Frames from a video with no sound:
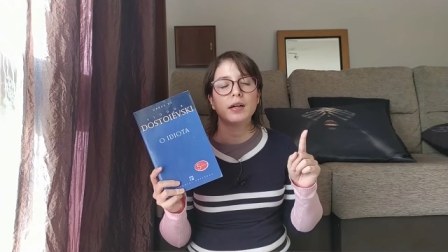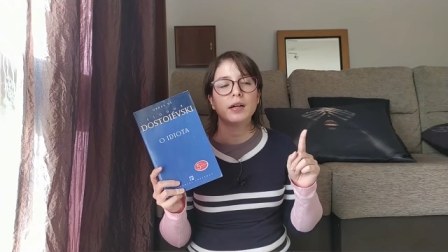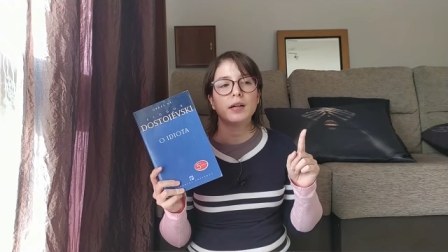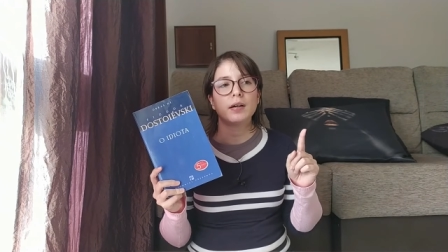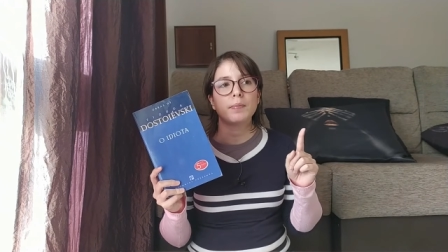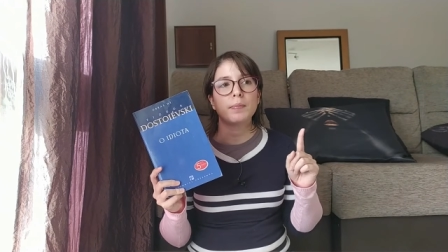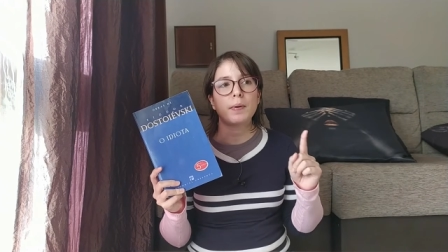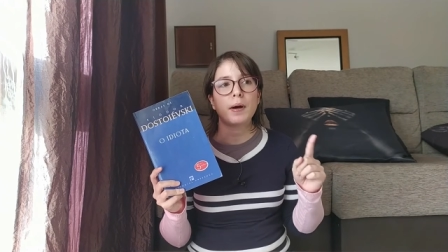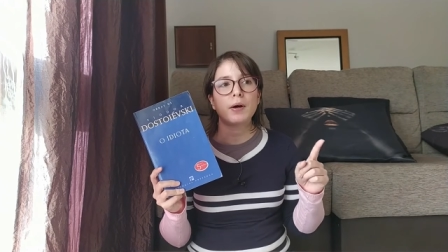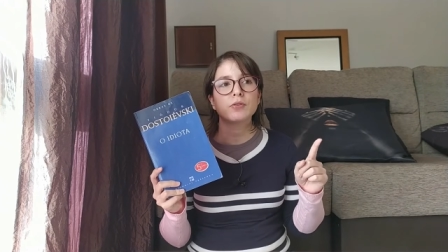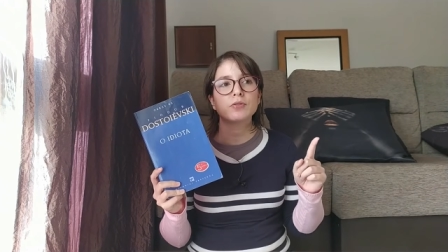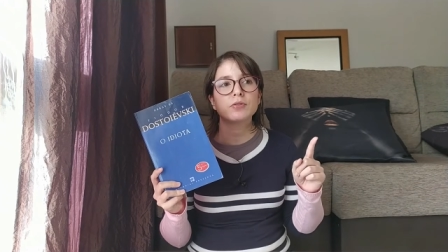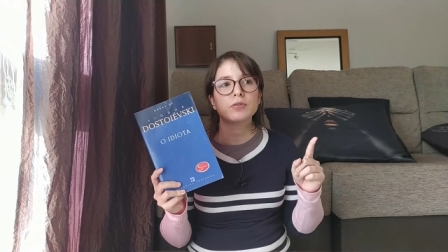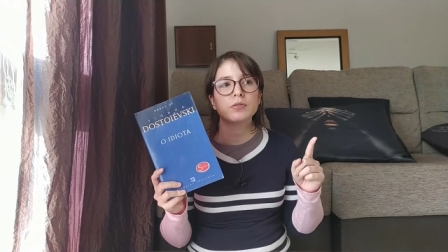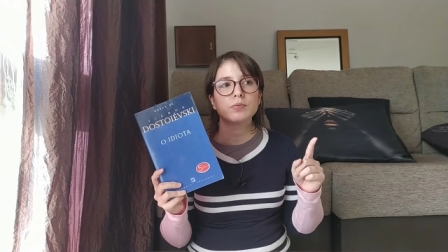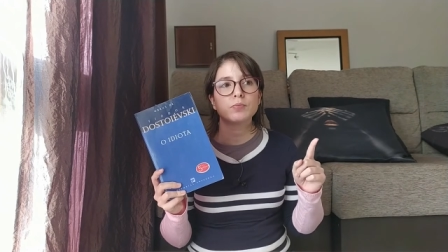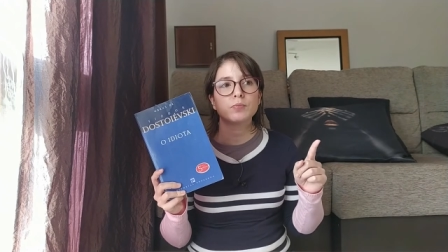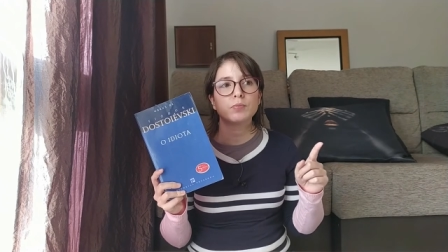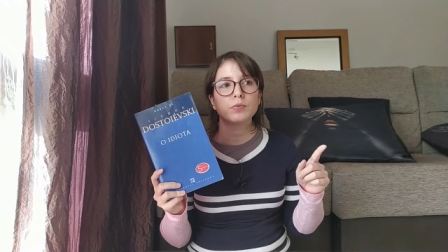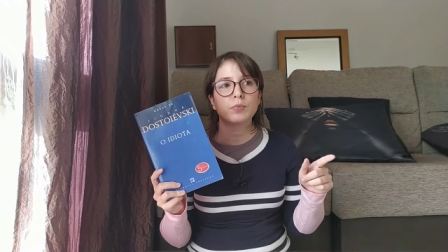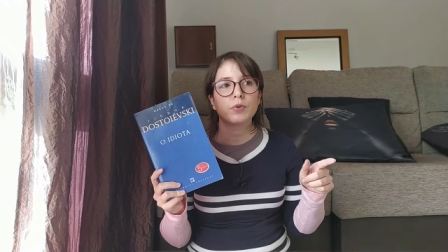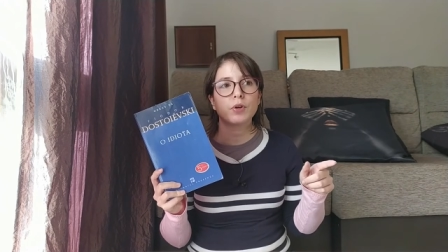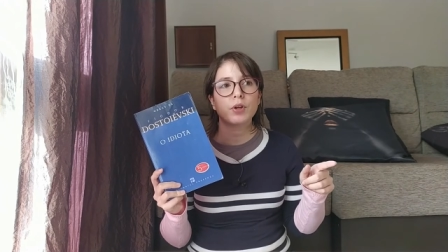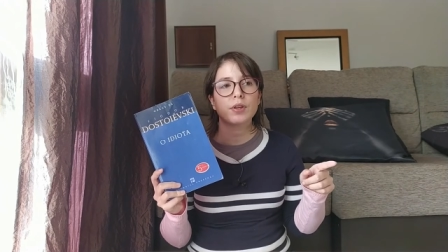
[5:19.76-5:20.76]
About The
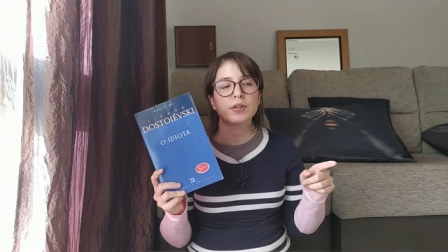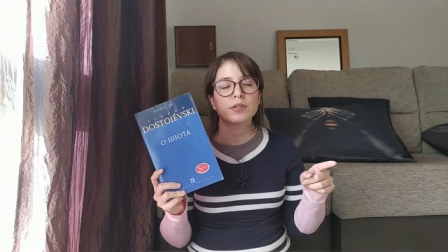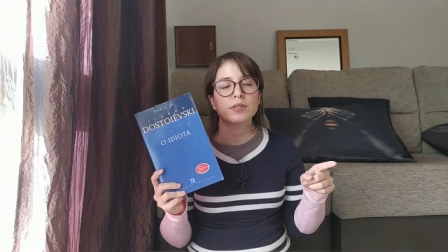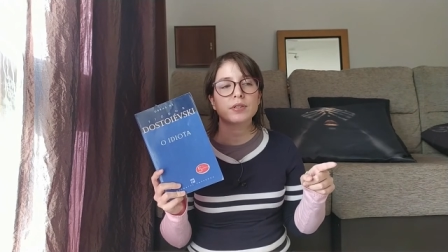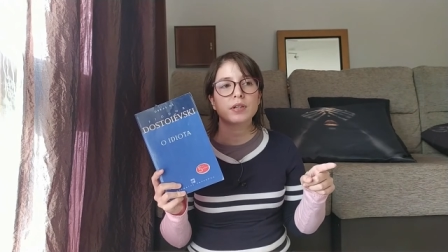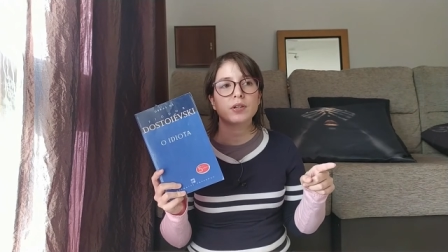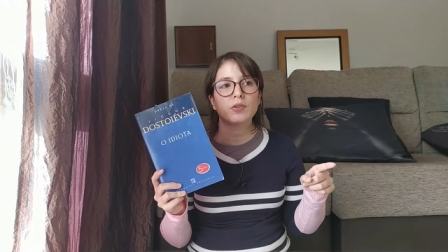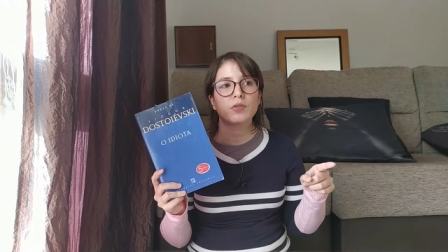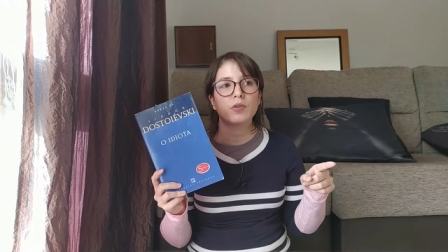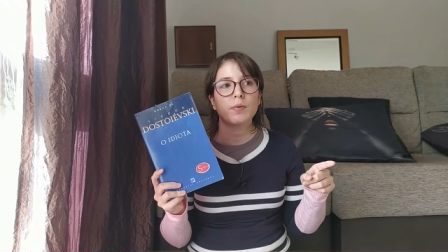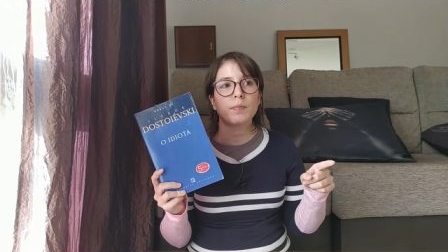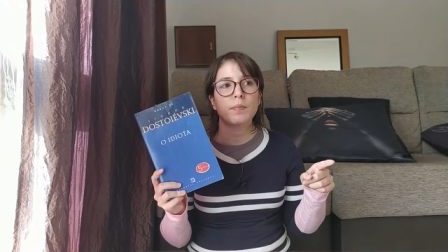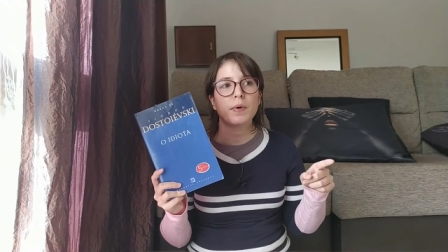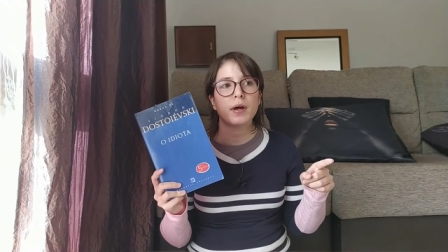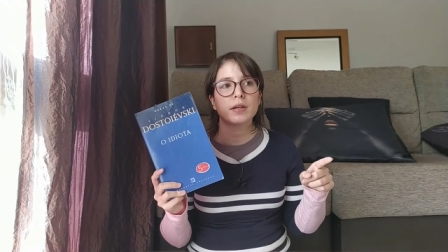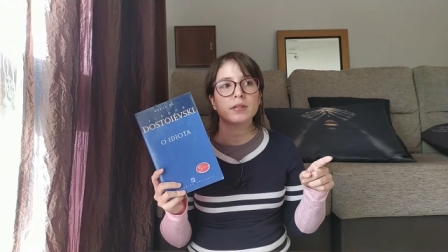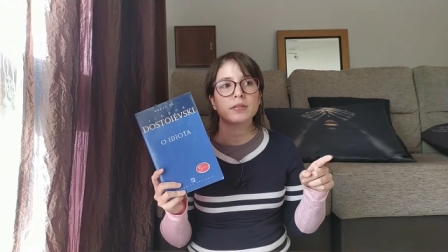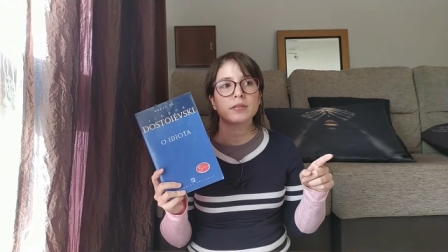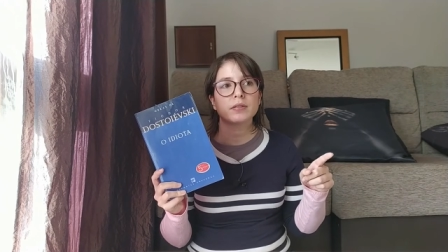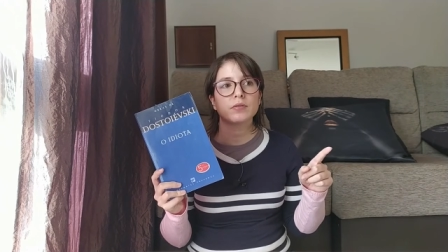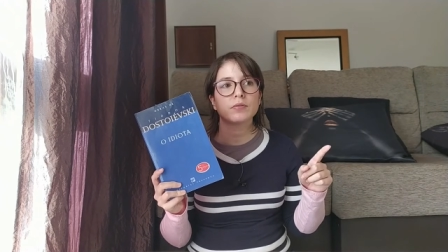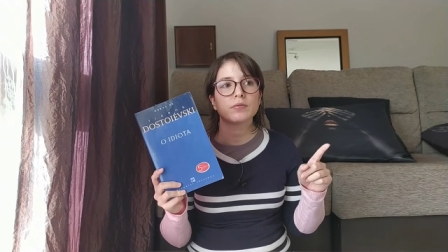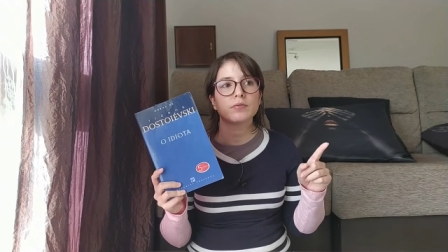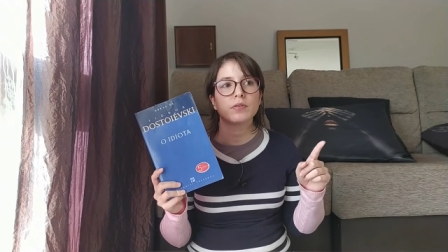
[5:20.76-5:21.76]
Brothers
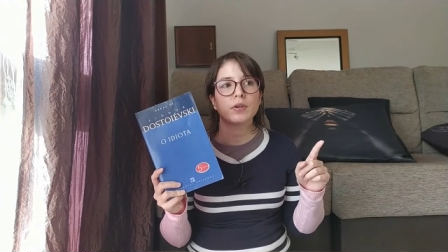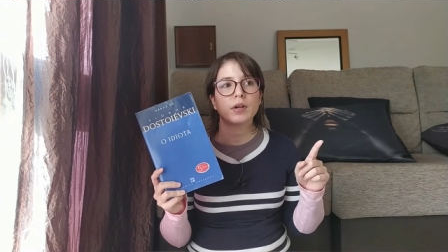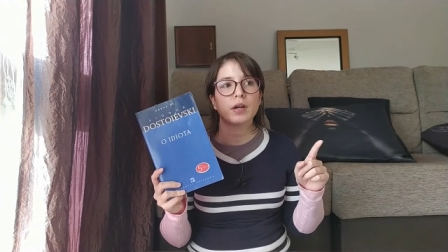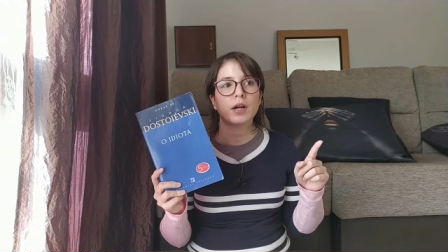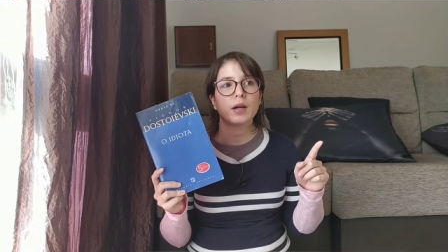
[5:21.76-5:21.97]
Karamazov,